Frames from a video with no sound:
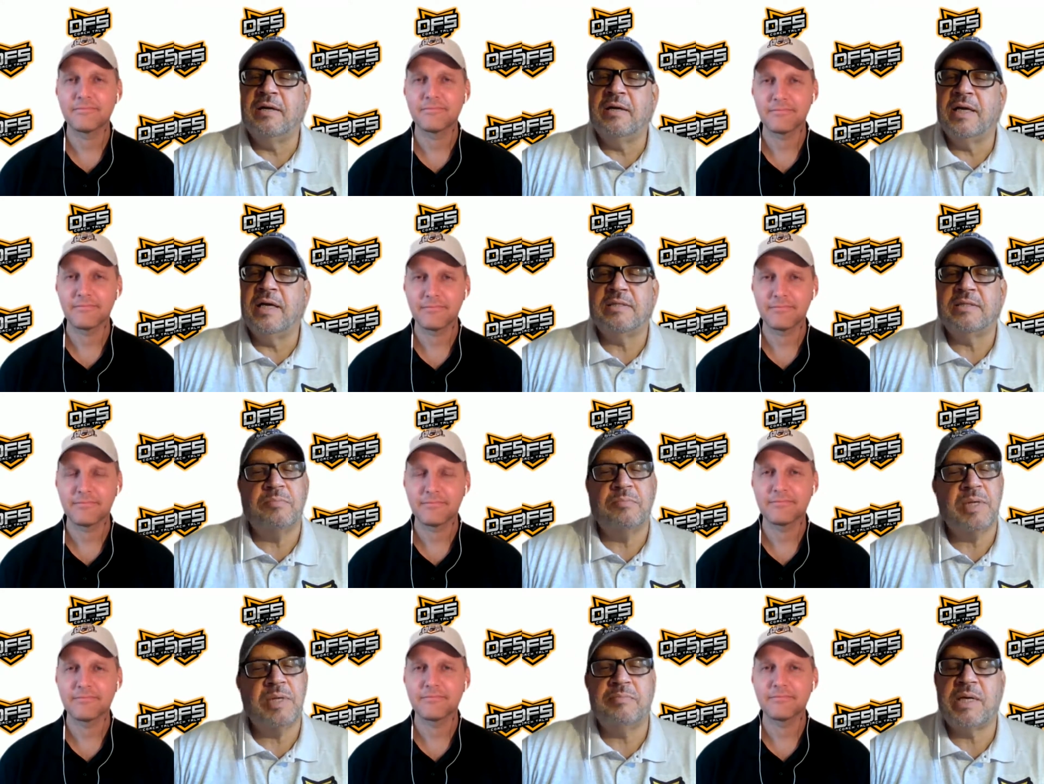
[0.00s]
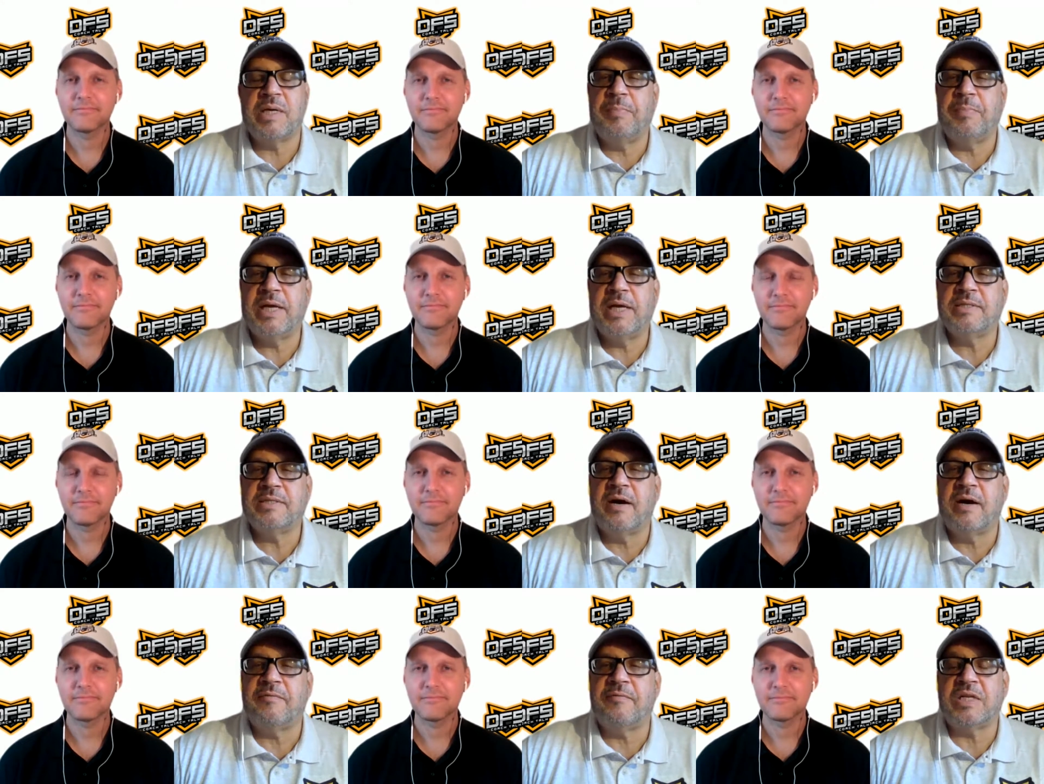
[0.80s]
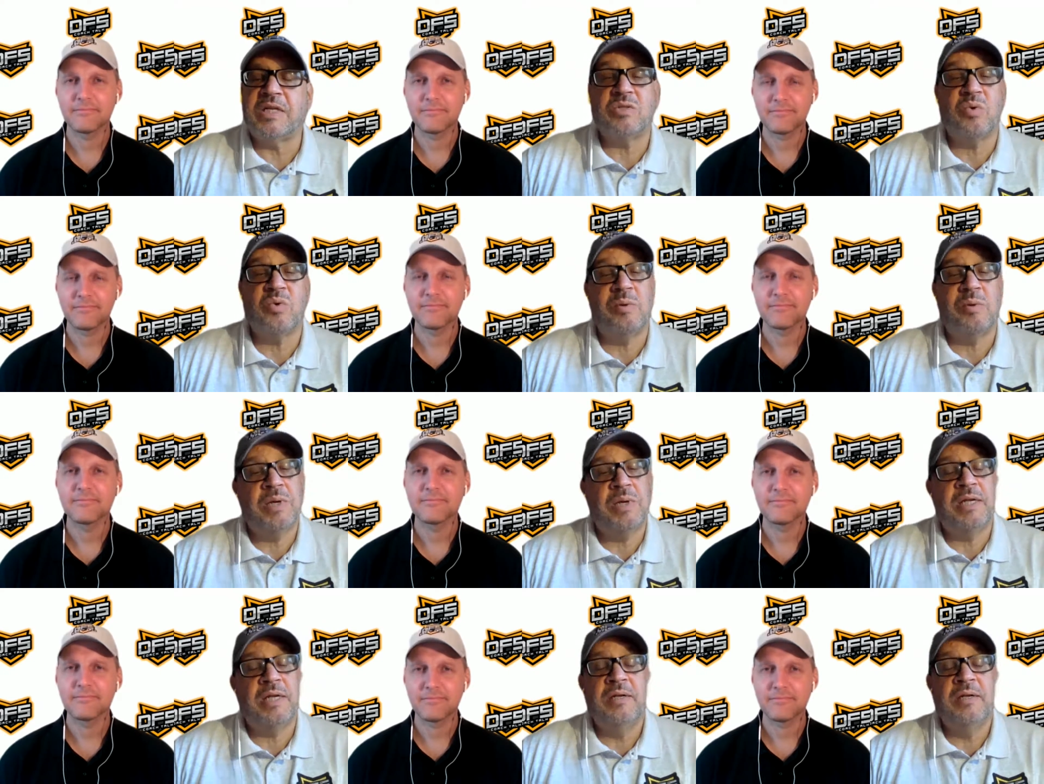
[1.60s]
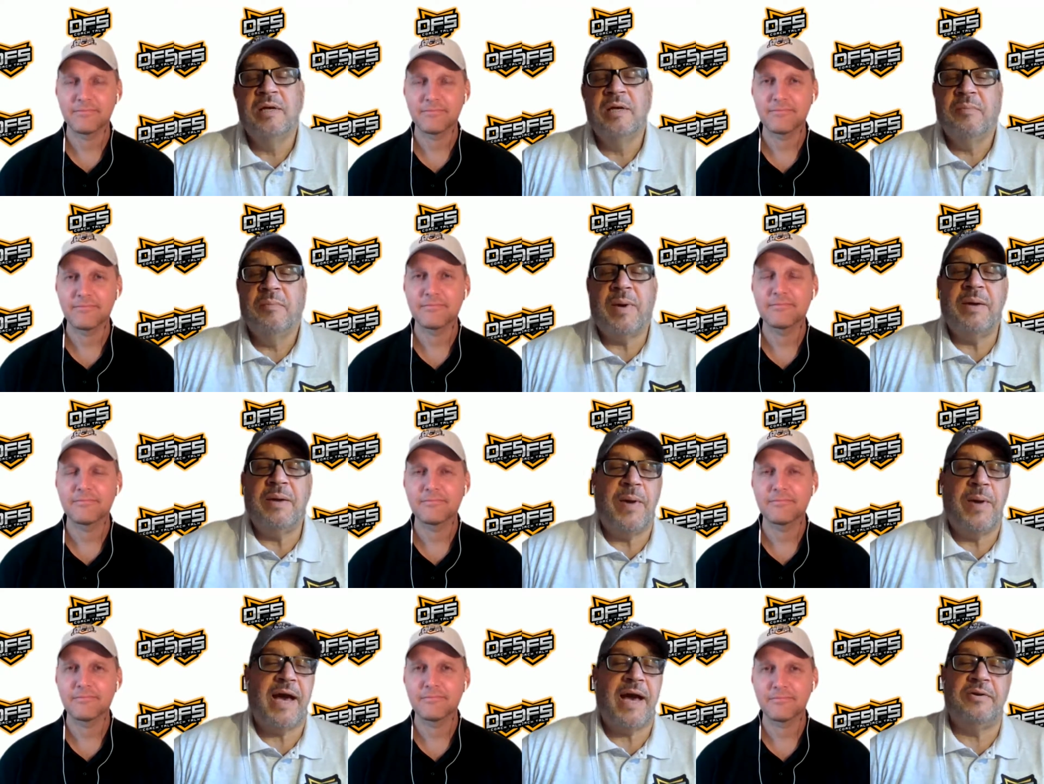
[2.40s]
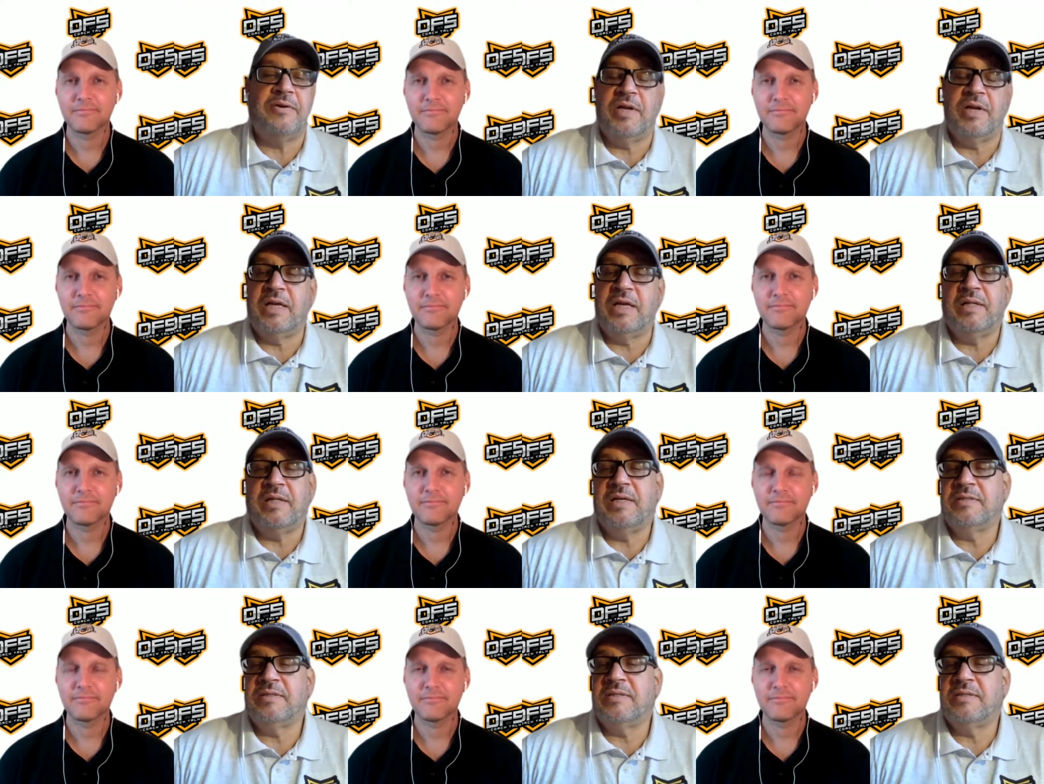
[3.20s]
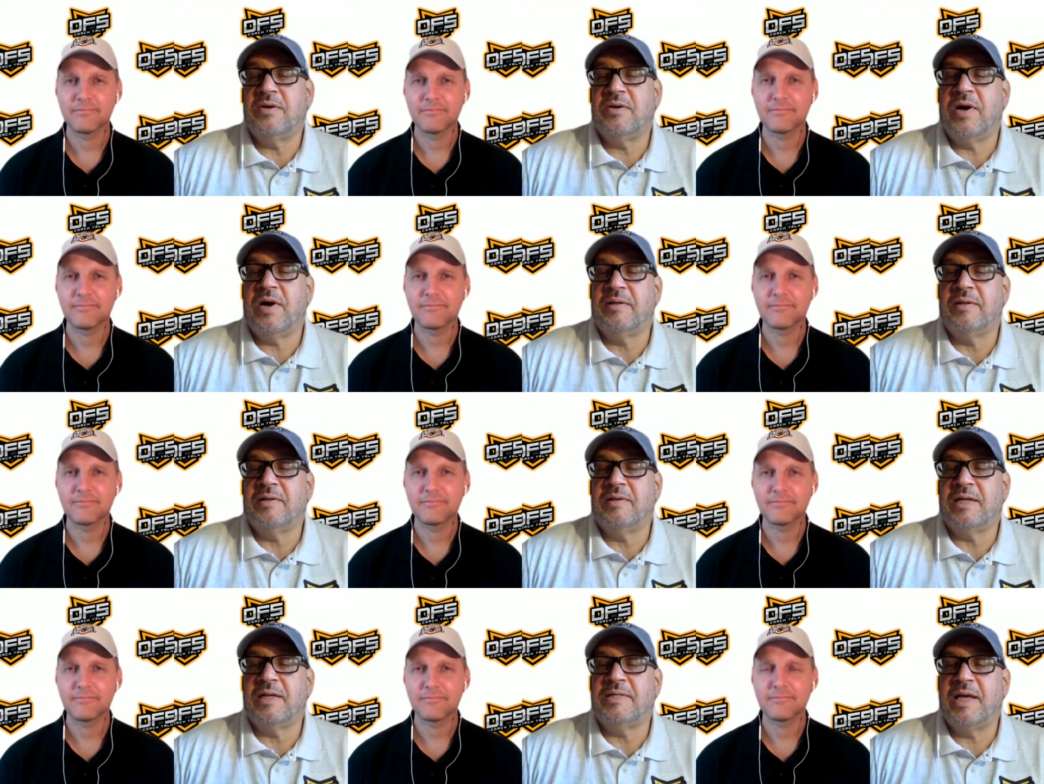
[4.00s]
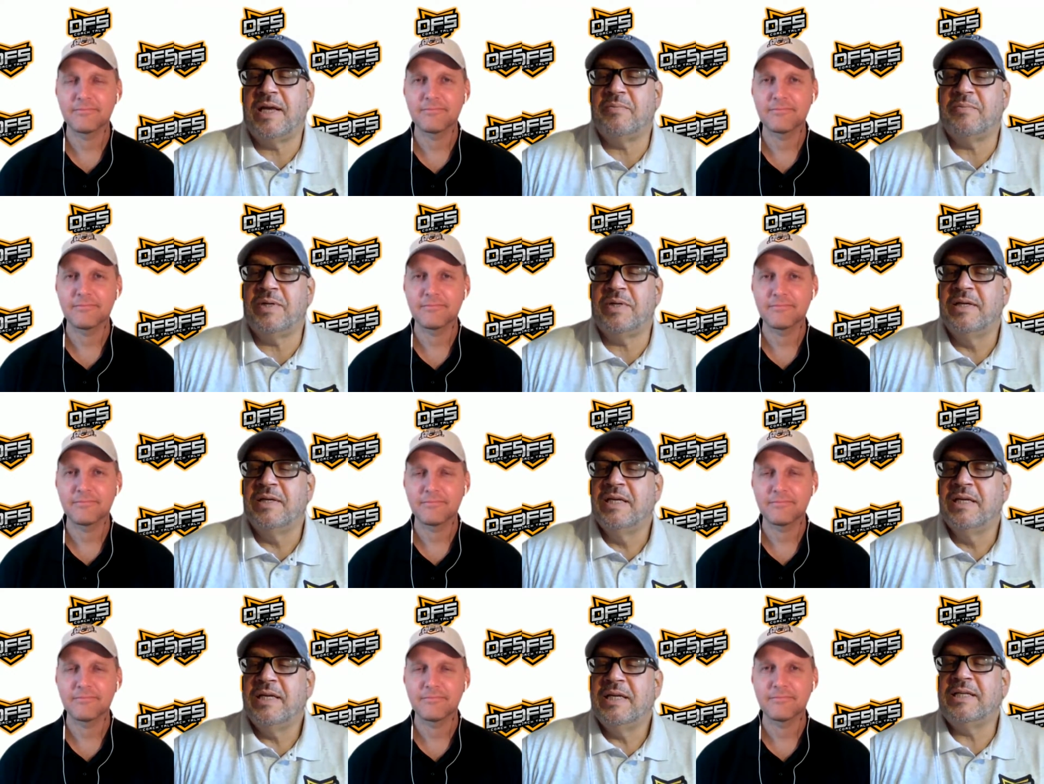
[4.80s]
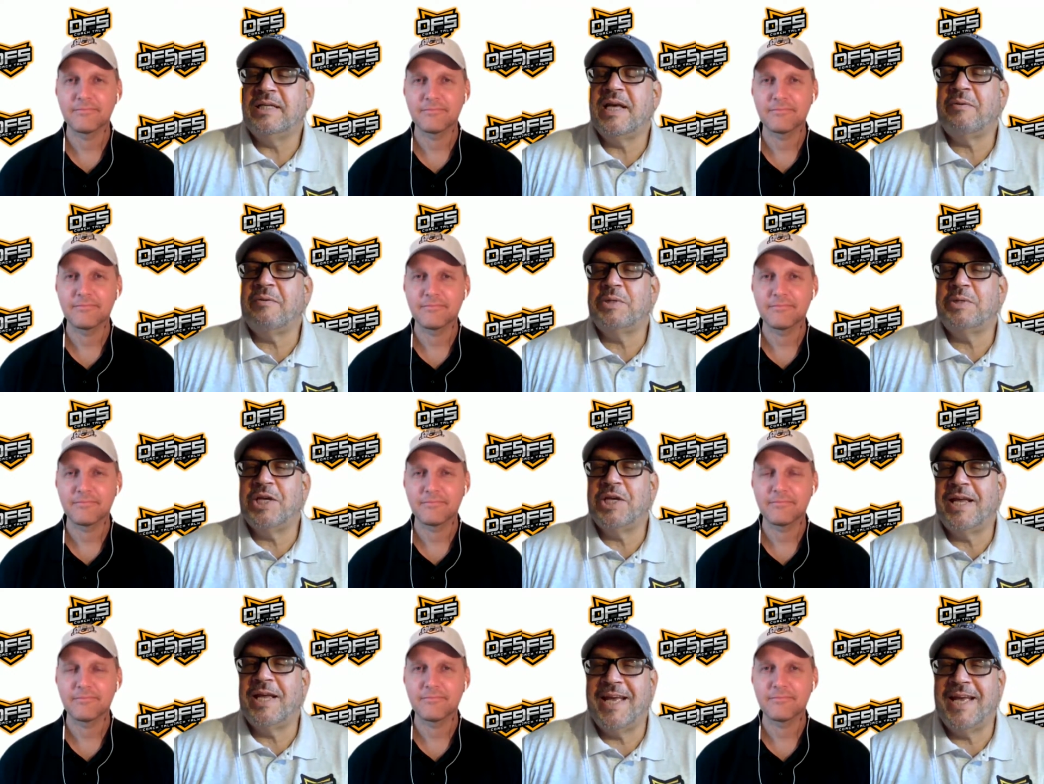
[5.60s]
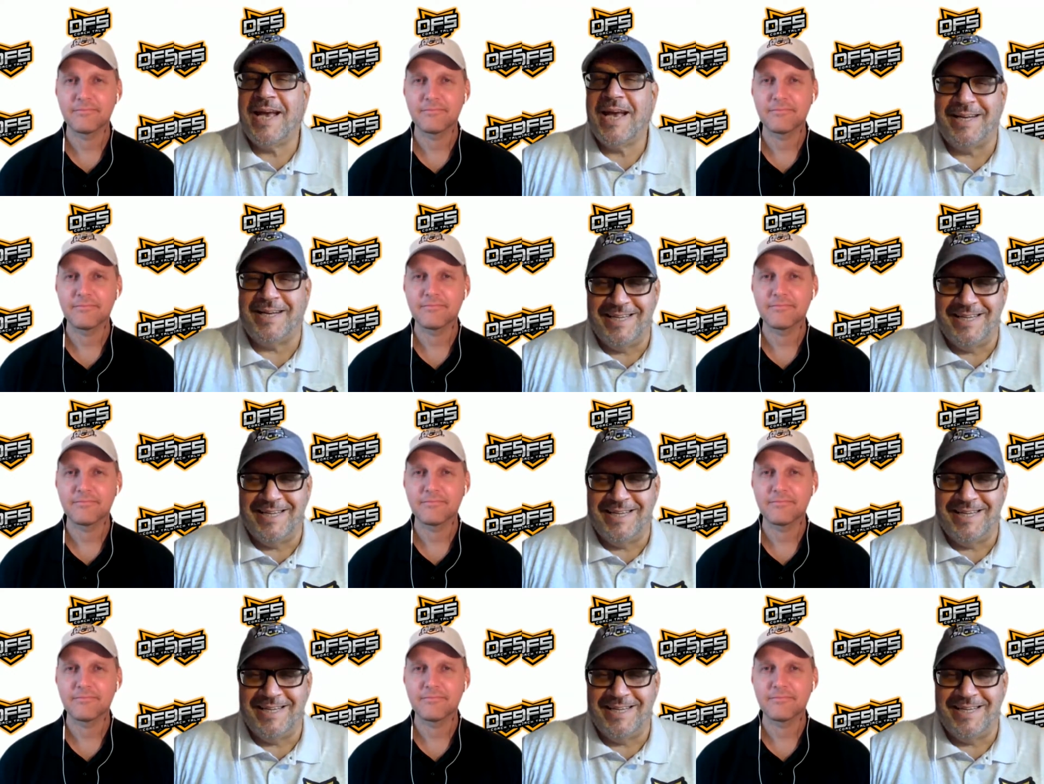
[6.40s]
Speaker 1: Uh, and sometimes that pays off. That's sort of been my pattern lately, and so I'll I'll take what you take what you can